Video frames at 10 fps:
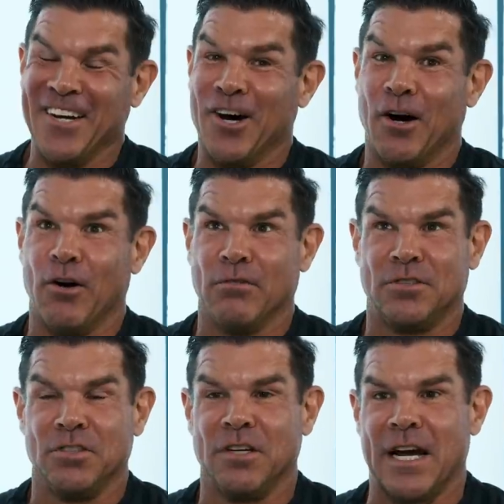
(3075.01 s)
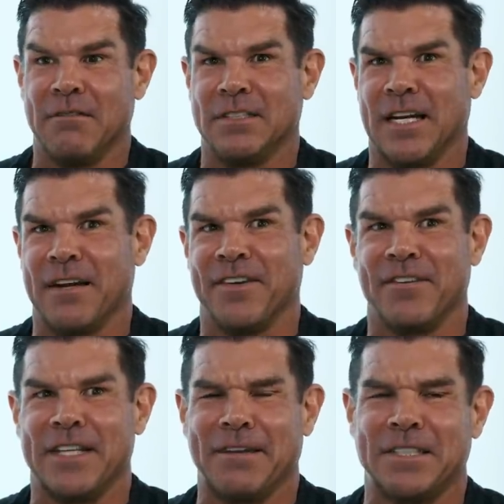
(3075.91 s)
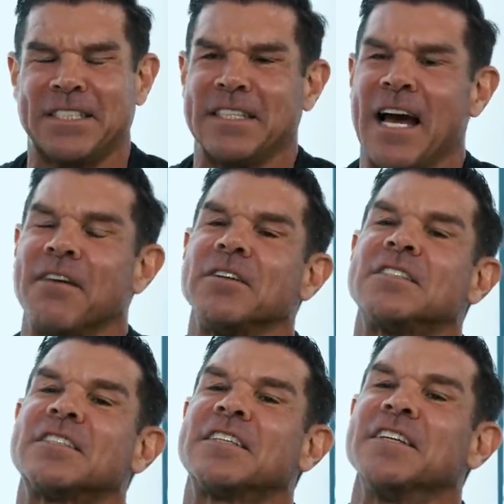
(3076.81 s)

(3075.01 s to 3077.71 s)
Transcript: No, dude, I was out of everything. she leaves was, and she's